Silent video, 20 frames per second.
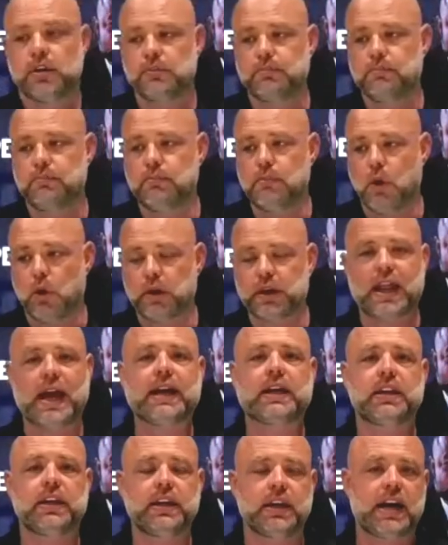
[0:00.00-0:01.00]
You're more
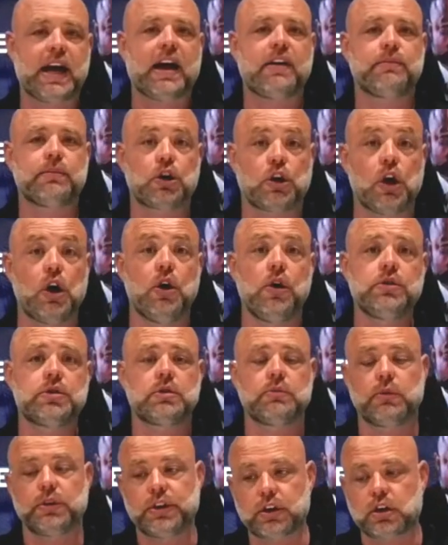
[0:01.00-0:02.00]
likely going to have them closed.
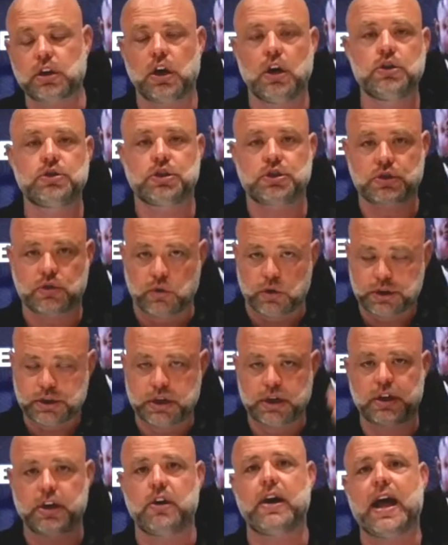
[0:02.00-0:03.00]
And when they're closed, your score is going
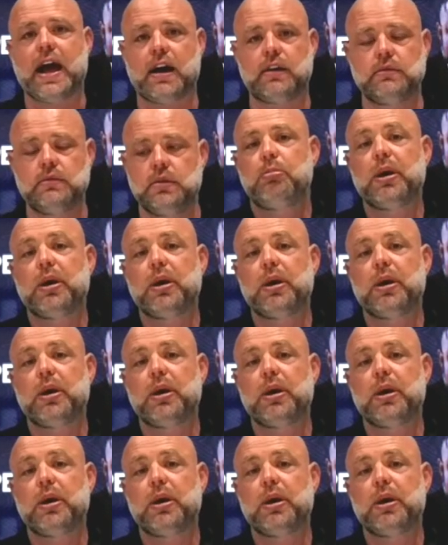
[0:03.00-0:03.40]
to go down.